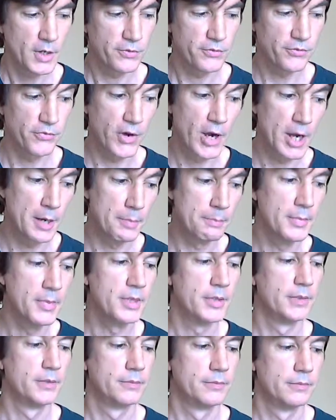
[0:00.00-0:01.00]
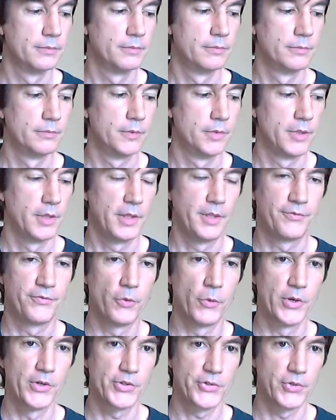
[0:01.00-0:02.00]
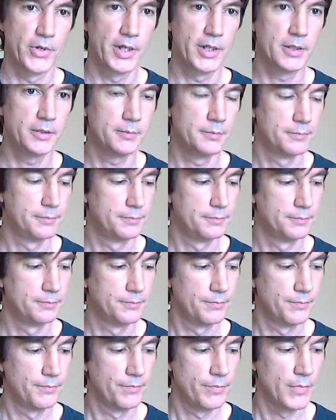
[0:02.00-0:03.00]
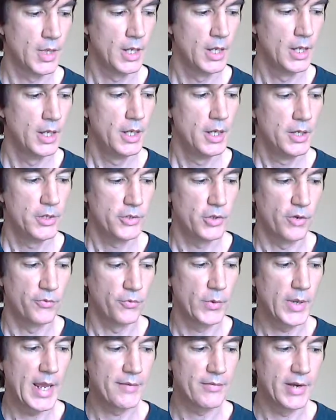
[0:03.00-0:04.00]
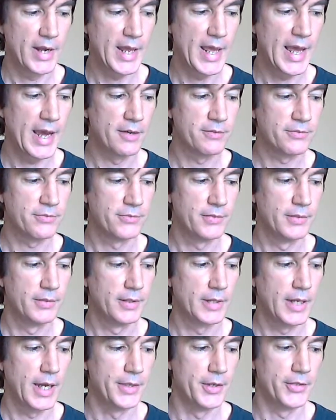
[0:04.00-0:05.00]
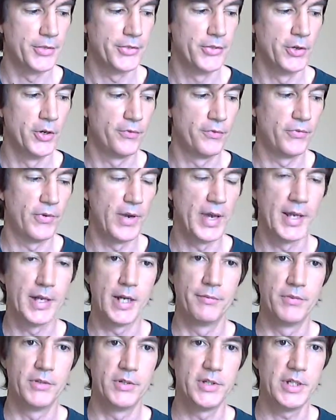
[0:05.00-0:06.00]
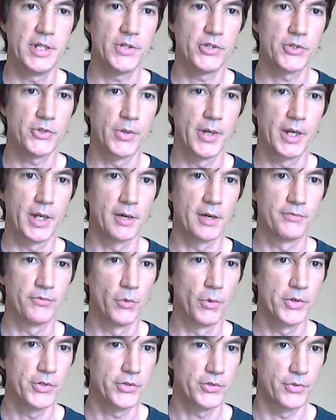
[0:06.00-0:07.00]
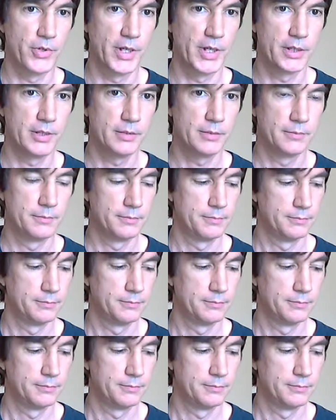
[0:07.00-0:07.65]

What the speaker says: from the 4th string. So if we have an F on the 3rd fret of the D string, our 4th string,